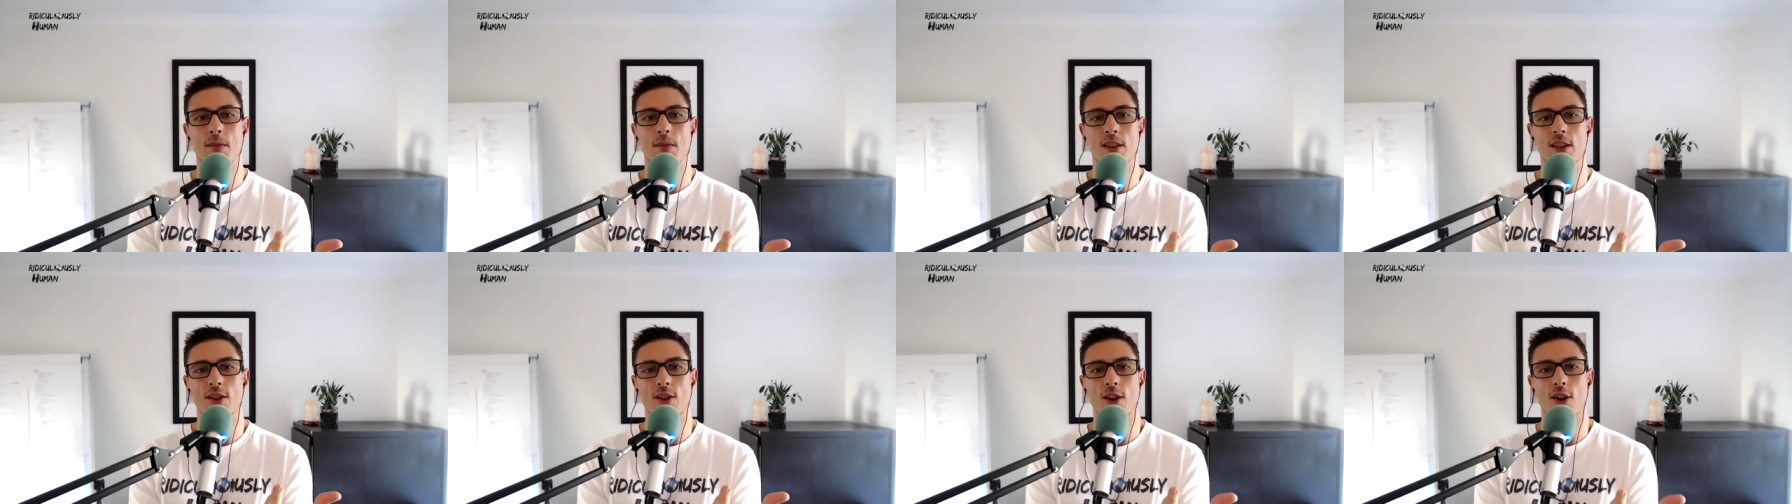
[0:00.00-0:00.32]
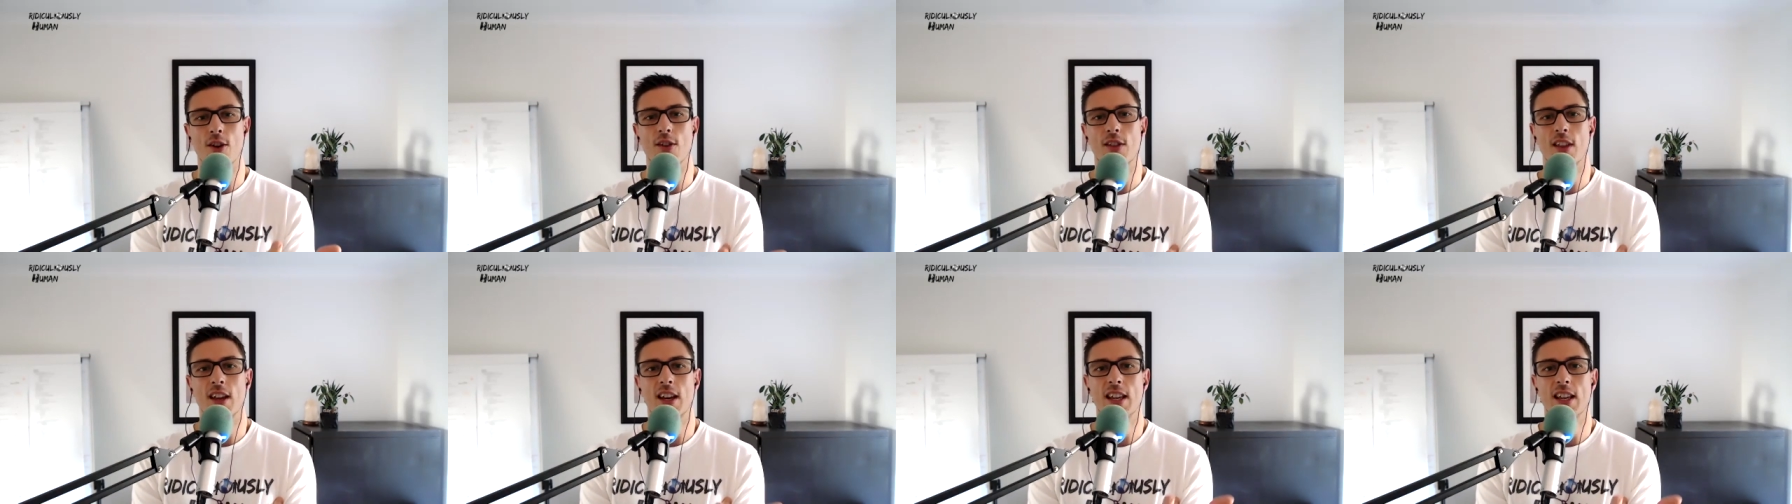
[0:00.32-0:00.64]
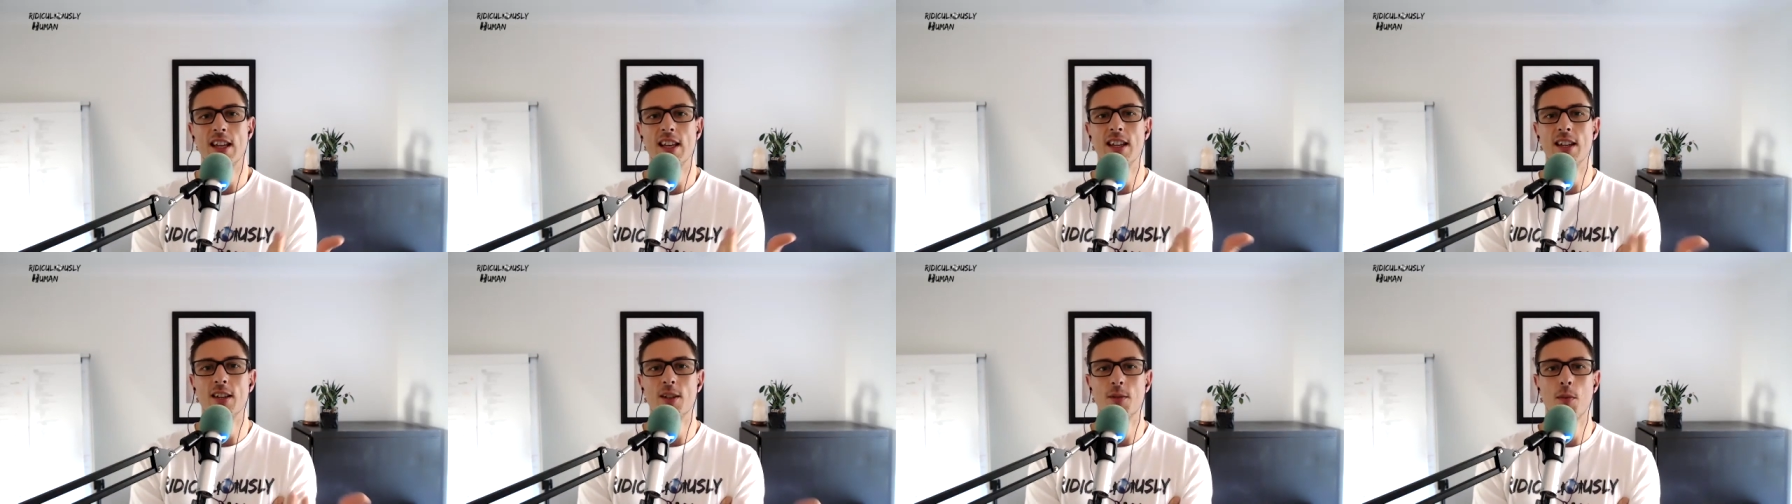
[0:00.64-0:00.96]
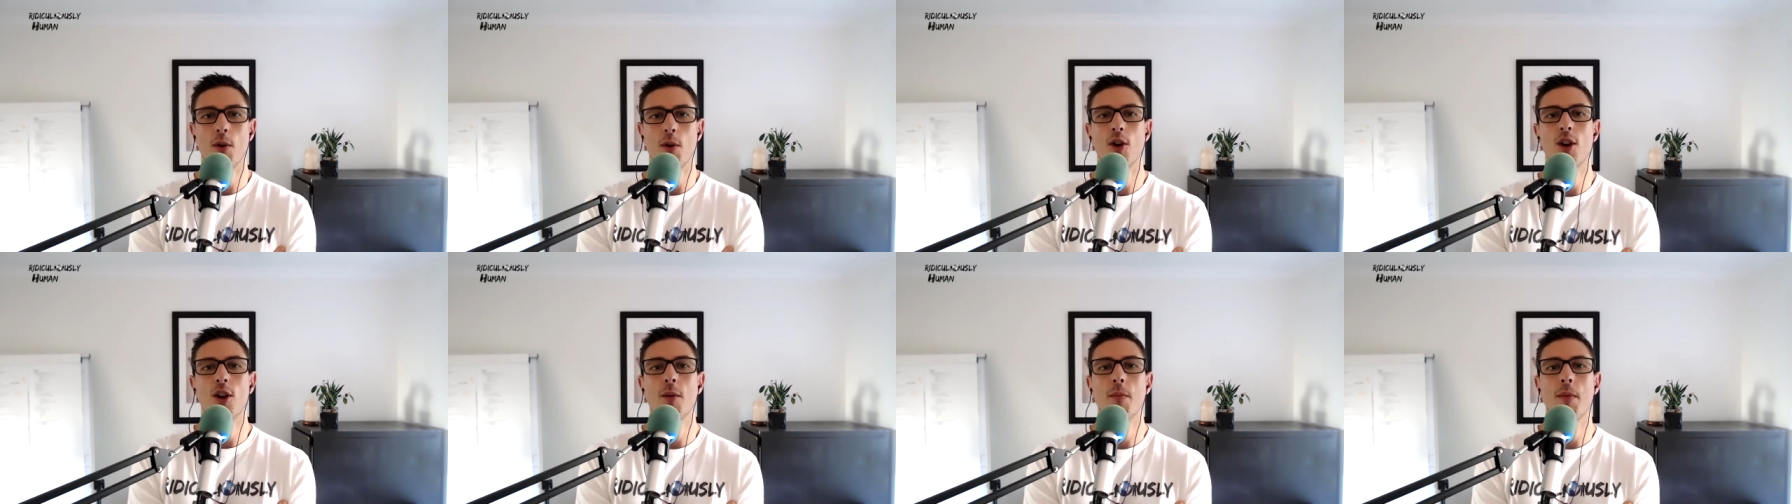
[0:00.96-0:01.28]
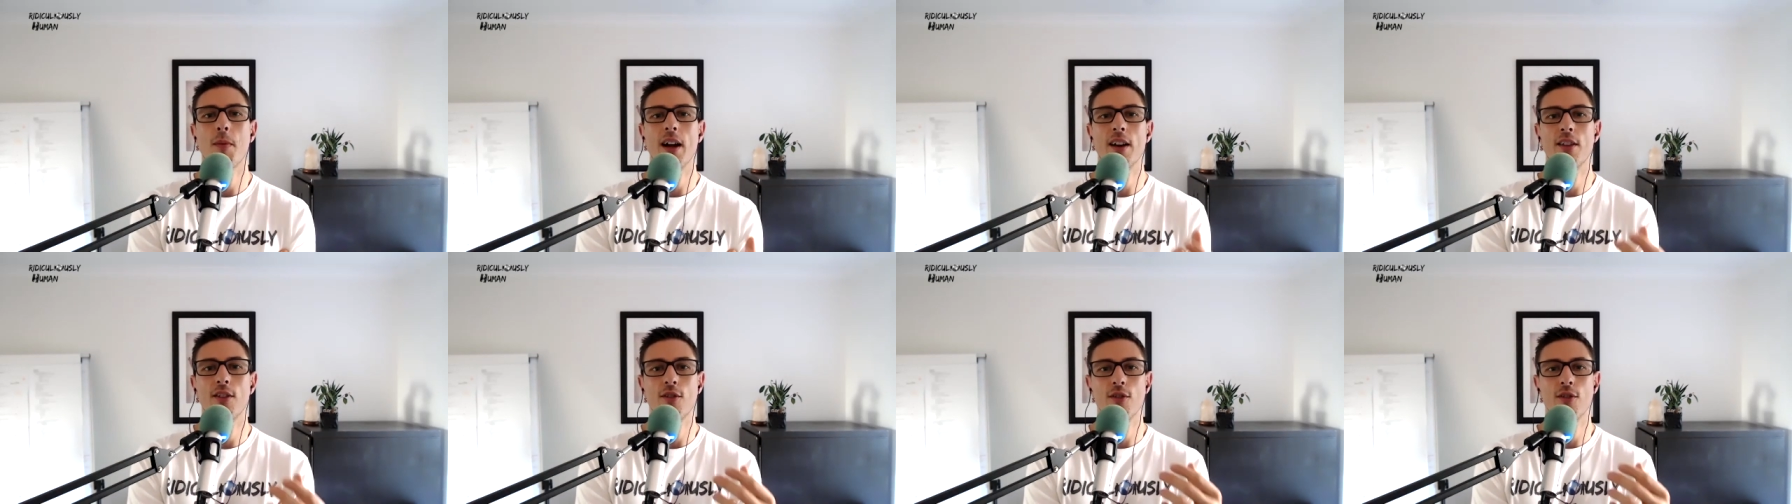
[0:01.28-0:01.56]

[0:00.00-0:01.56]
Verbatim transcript: you know that he spoke about